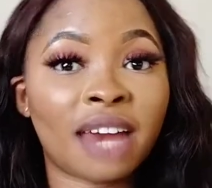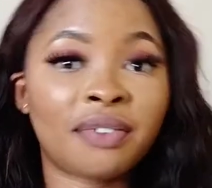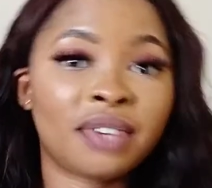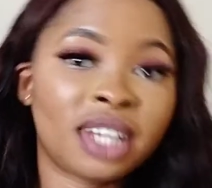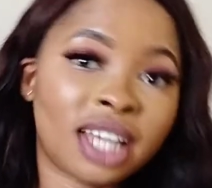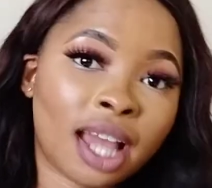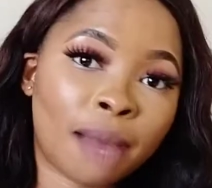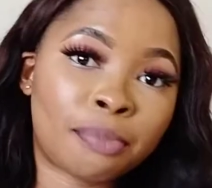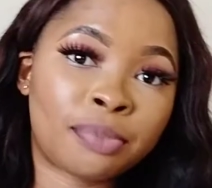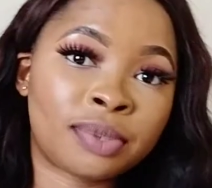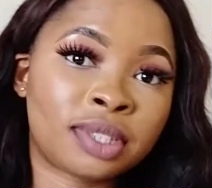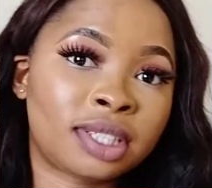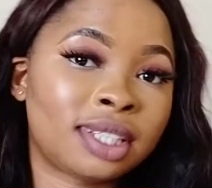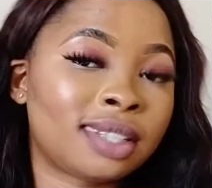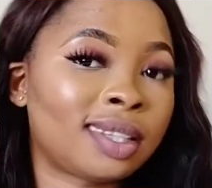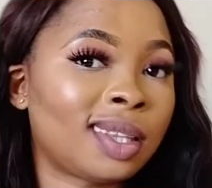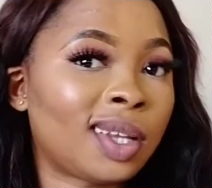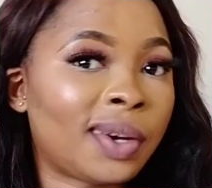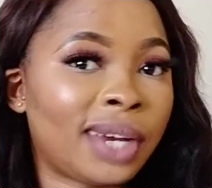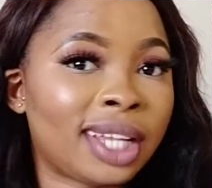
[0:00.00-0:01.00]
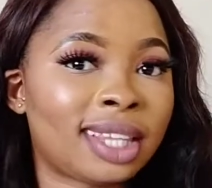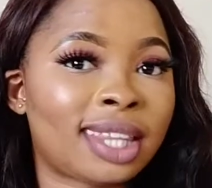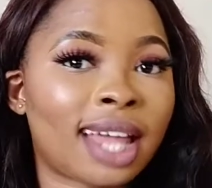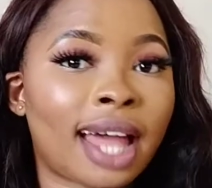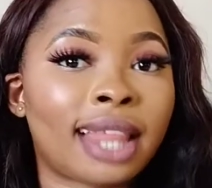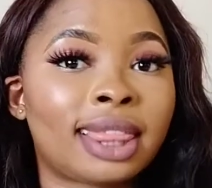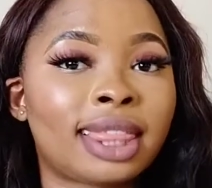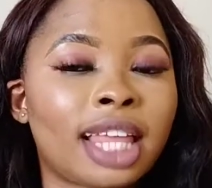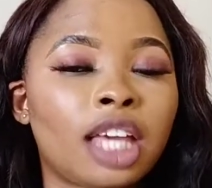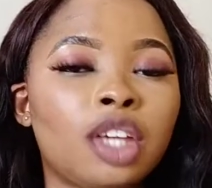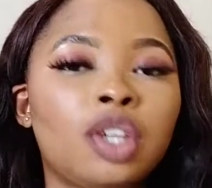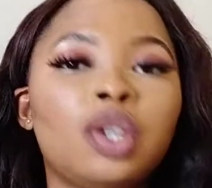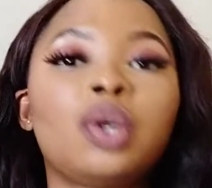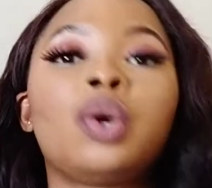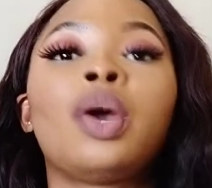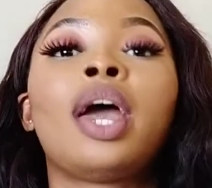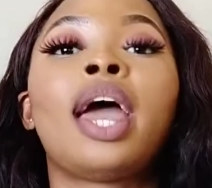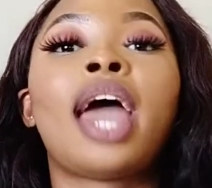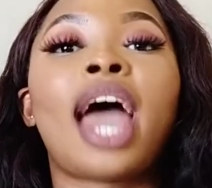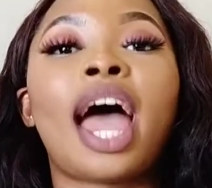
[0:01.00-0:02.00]
I really appreciate. Loretta, thank
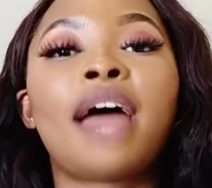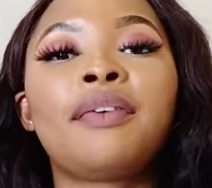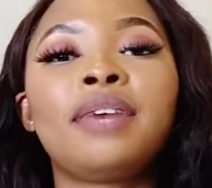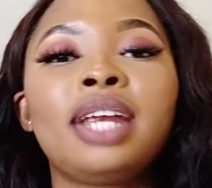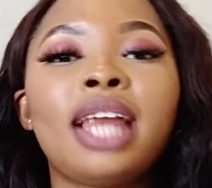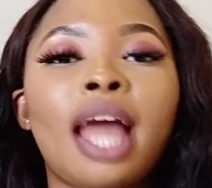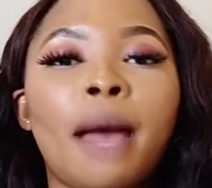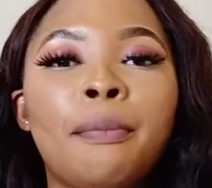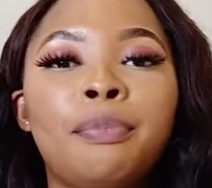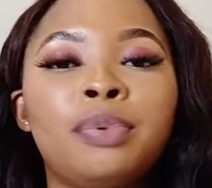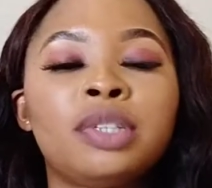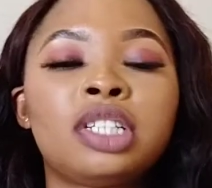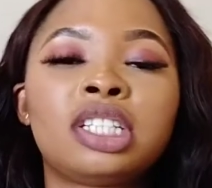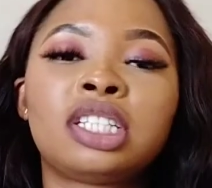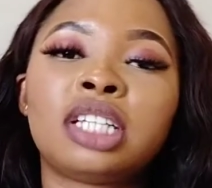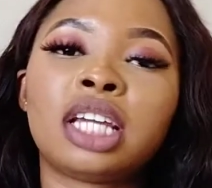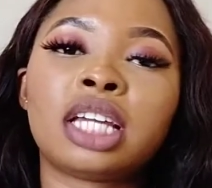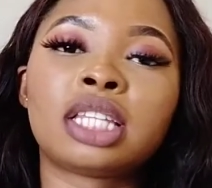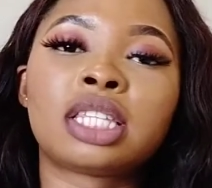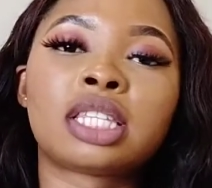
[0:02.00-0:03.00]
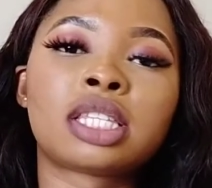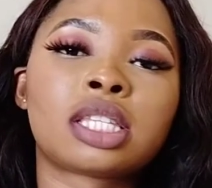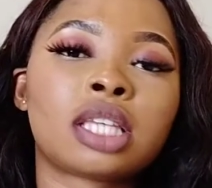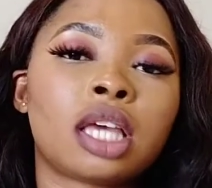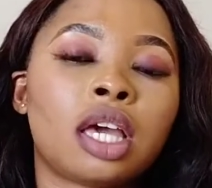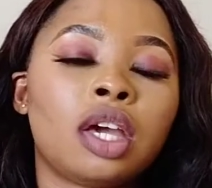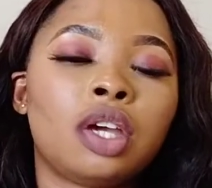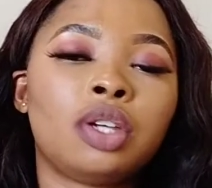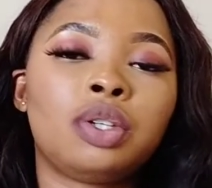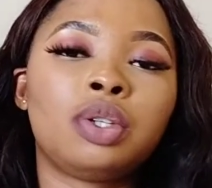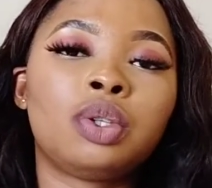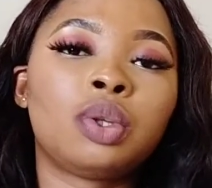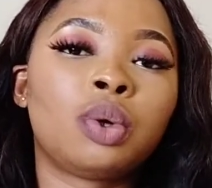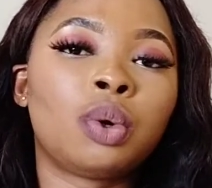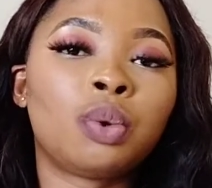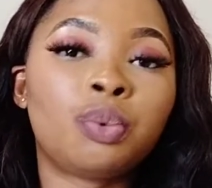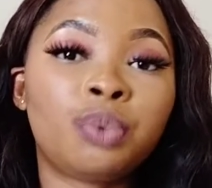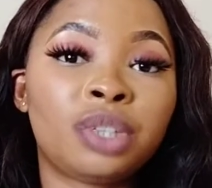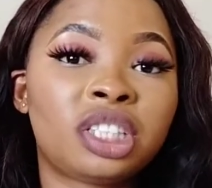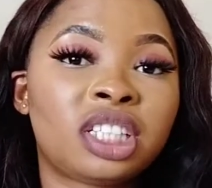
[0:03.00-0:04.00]
you. I really appreciate
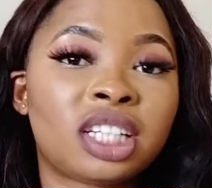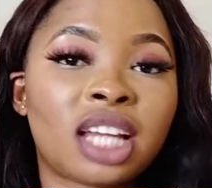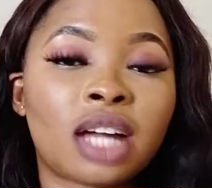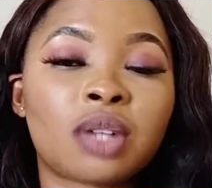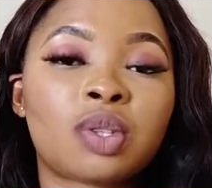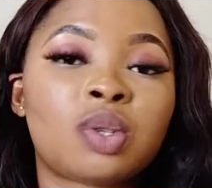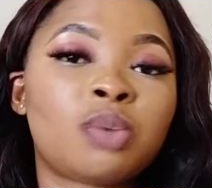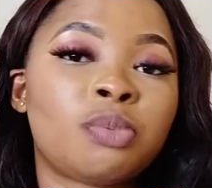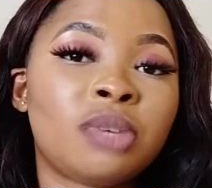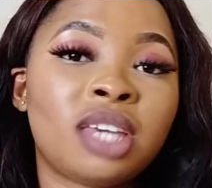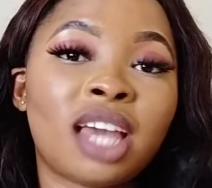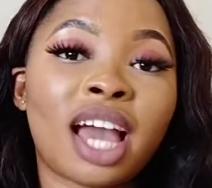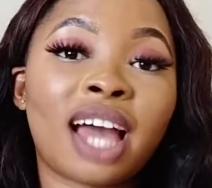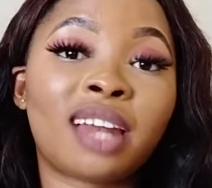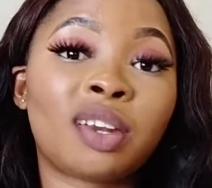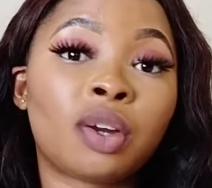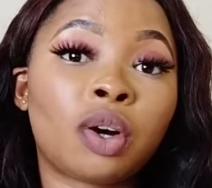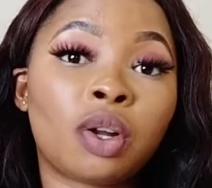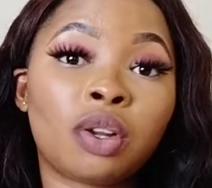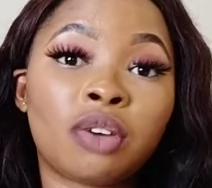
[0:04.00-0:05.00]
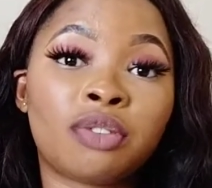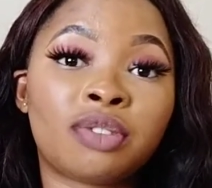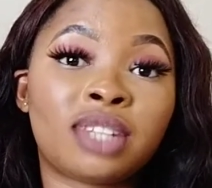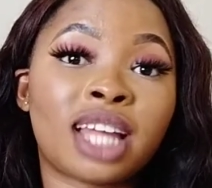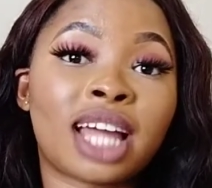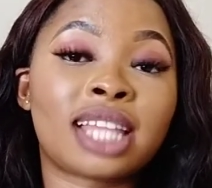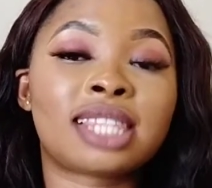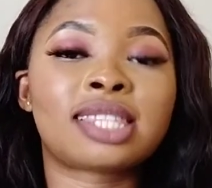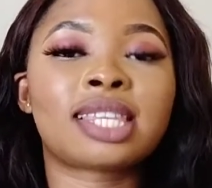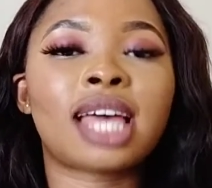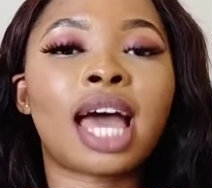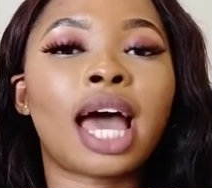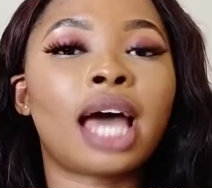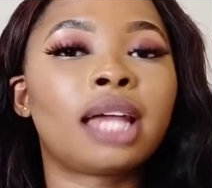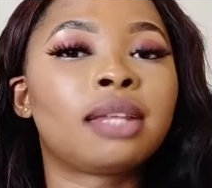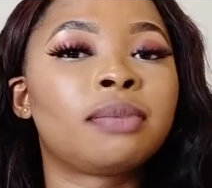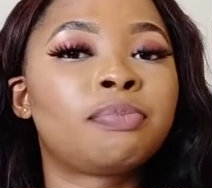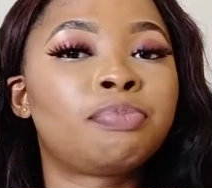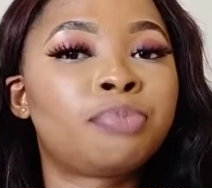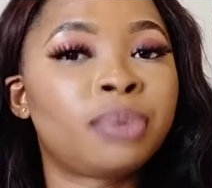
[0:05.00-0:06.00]
reaching out to me and all of that.
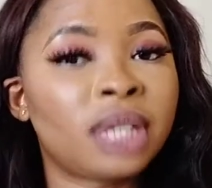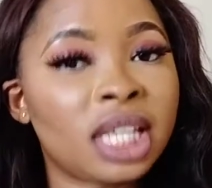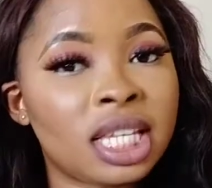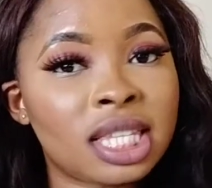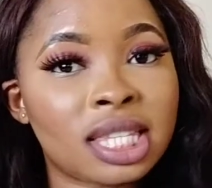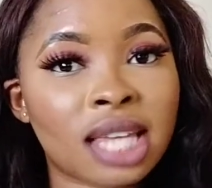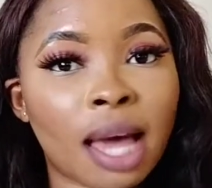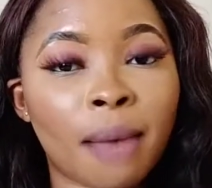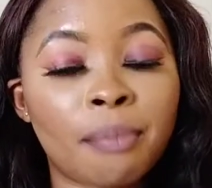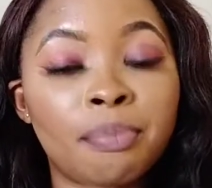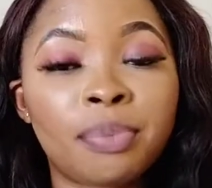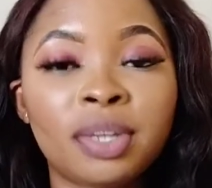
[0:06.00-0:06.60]
And please,